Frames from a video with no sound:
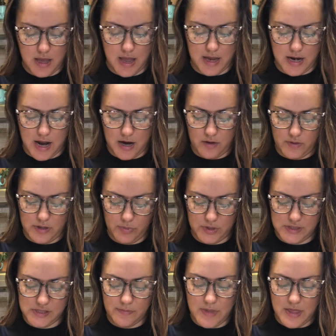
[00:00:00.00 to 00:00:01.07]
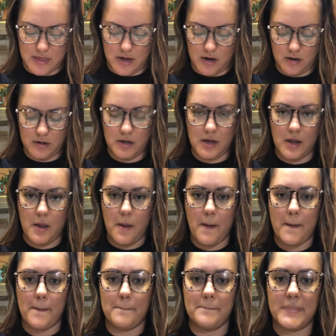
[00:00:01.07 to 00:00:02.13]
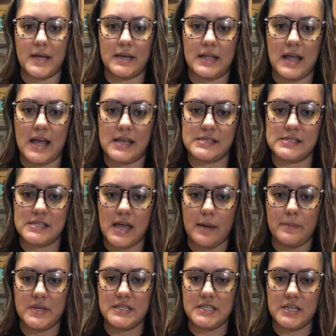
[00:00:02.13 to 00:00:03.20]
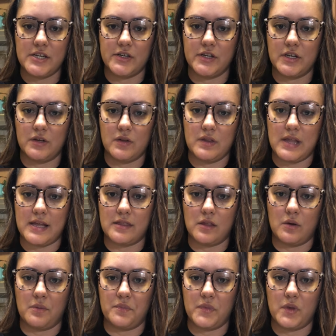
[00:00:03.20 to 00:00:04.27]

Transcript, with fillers: And I already put some in there, but it has that material, like the,